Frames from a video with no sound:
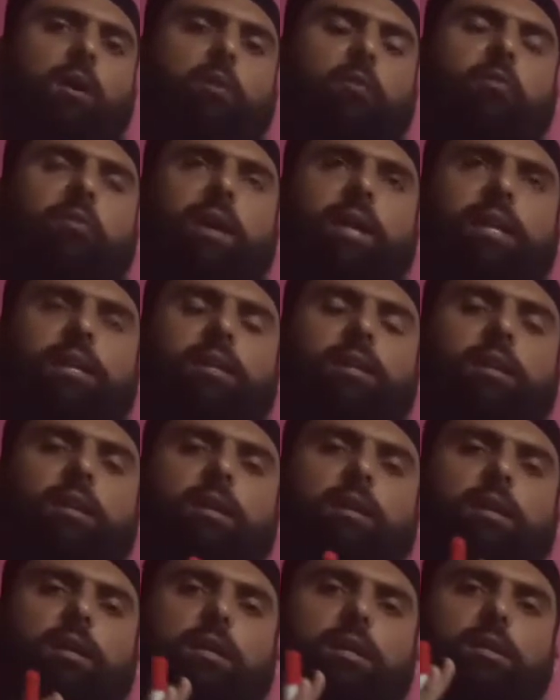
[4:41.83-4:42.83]
when
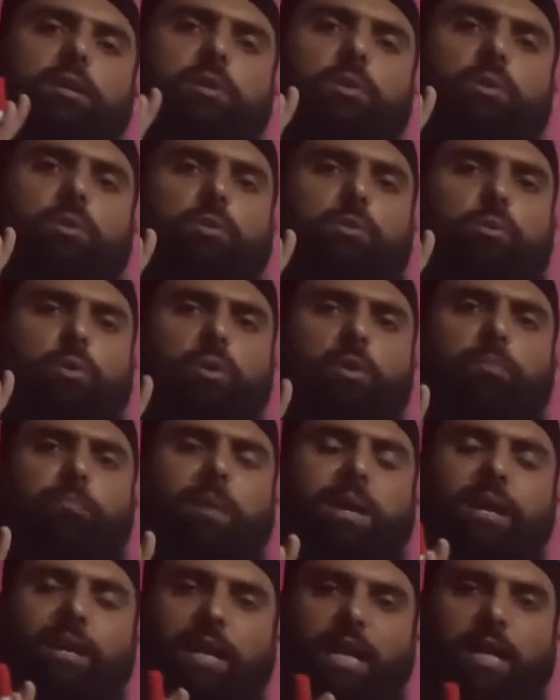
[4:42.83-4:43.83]
tooth
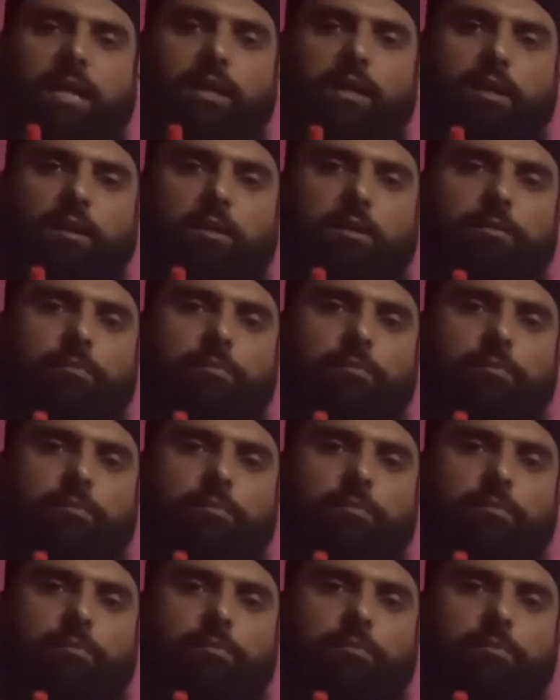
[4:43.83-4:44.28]
pain occurs,